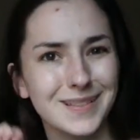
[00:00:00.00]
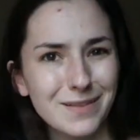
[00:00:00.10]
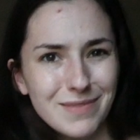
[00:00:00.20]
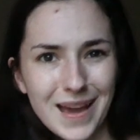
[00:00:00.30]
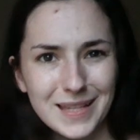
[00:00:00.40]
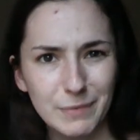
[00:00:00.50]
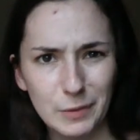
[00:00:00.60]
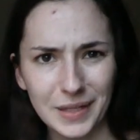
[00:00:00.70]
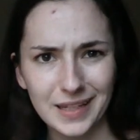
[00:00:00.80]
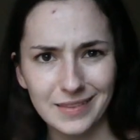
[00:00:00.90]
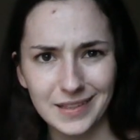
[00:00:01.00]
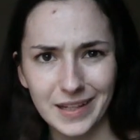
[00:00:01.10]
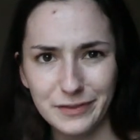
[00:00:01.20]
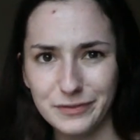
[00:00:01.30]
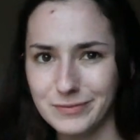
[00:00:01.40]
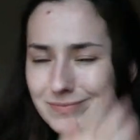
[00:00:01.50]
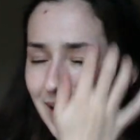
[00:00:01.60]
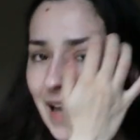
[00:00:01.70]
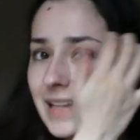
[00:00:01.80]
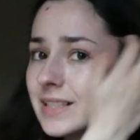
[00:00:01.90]
So that is my week in the life.
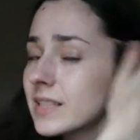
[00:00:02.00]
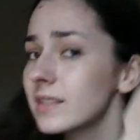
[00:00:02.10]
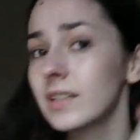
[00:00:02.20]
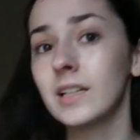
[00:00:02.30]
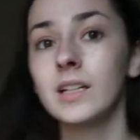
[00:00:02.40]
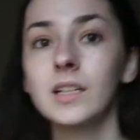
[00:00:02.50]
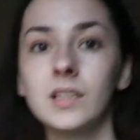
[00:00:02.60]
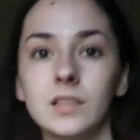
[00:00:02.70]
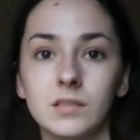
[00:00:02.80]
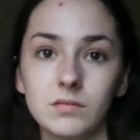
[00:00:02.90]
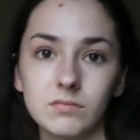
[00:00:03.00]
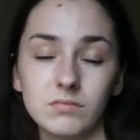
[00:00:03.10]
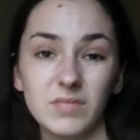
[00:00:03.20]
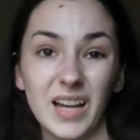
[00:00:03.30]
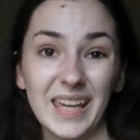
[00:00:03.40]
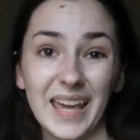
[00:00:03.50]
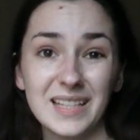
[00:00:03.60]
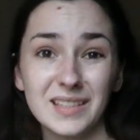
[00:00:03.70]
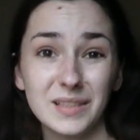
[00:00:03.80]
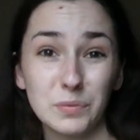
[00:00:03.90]
That is, I
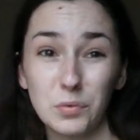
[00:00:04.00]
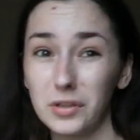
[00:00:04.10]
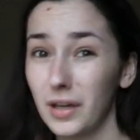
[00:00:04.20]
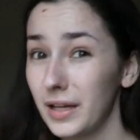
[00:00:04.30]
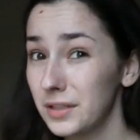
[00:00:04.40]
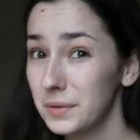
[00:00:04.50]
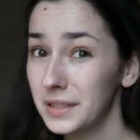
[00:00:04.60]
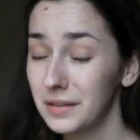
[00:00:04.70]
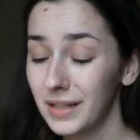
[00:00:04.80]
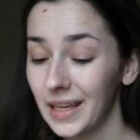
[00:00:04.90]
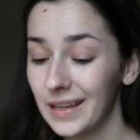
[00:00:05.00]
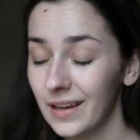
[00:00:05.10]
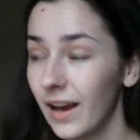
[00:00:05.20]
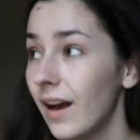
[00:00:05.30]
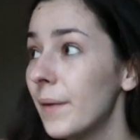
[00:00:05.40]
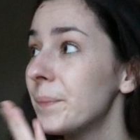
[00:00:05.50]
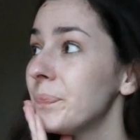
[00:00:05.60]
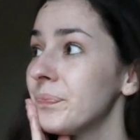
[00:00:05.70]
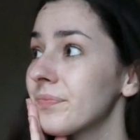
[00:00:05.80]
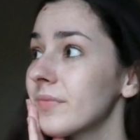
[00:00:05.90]
guess, what I do at uni.
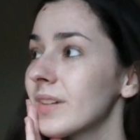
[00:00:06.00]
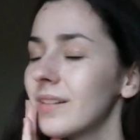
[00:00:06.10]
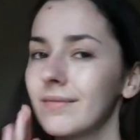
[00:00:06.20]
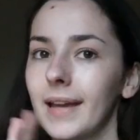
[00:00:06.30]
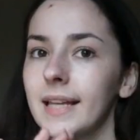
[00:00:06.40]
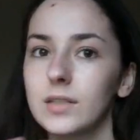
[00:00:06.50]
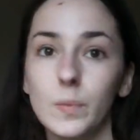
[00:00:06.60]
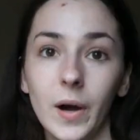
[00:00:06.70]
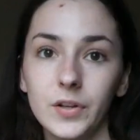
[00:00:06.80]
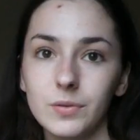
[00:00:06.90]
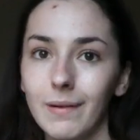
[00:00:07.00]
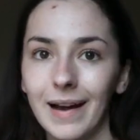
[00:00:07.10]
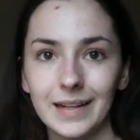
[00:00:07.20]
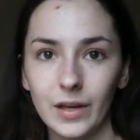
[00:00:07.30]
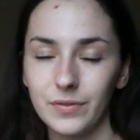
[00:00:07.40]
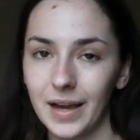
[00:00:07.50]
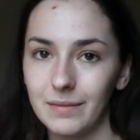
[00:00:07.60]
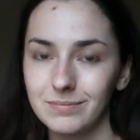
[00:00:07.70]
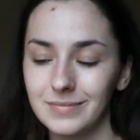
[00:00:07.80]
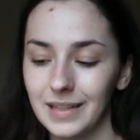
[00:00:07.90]
It's not much, I know
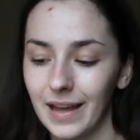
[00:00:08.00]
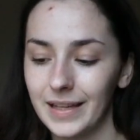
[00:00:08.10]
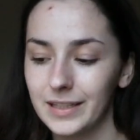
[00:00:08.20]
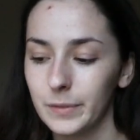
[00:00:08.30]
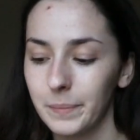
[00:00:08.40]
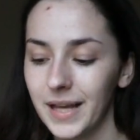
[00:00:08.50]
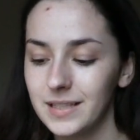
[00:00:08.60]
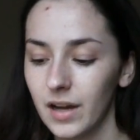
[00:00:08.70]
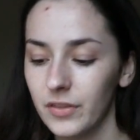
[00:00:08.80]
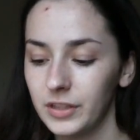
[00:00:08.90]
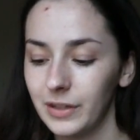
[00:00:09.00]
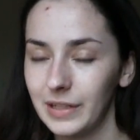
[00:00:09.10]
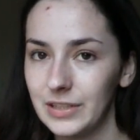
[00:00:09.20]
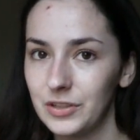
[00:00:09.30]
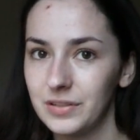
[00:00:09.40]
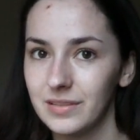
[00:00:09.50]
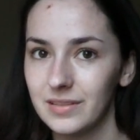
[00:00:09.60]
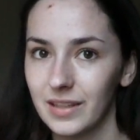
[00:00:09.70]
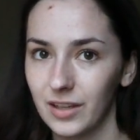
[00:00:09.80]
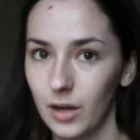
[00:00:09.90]
that. Like, compared to other uni
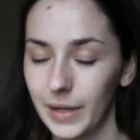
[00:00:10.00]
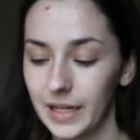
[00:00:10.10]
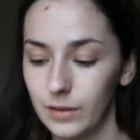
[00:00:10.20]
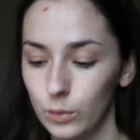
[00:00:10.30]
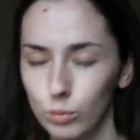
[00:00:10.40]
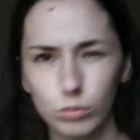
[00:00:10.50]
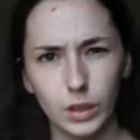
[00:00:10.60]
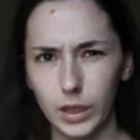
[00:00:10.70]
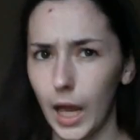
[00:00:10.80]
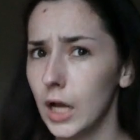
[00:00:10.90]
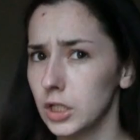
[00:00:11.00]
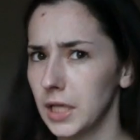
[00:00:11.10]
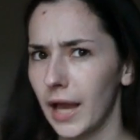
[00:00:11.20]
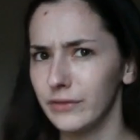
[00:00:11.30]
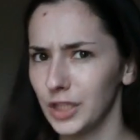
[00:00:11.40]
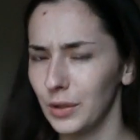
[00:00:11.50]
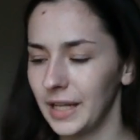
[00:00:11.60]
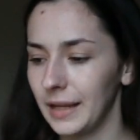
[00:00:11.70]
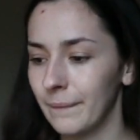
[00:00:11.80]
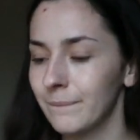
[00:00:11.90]
students that go in, if you actually have
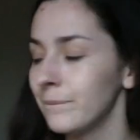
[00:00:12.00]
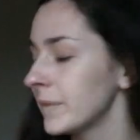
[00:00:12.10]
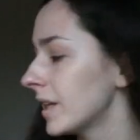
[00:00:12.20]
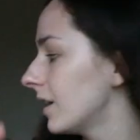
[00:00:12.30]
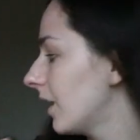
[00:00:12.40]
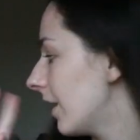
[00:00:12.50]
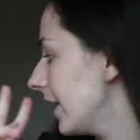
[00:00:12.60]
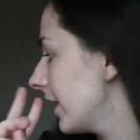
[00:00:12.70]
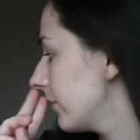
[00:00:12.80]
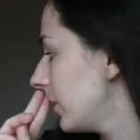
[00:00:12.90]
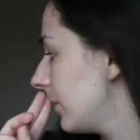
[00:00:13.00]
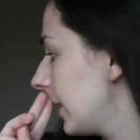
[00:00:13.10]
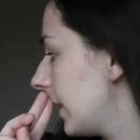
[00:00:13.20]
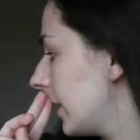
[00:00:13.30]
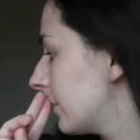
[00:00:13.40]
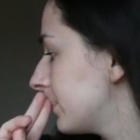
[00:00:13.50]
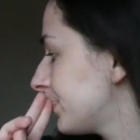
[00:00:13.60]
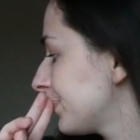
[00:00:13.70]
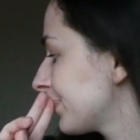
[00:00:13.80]
uni, I have uni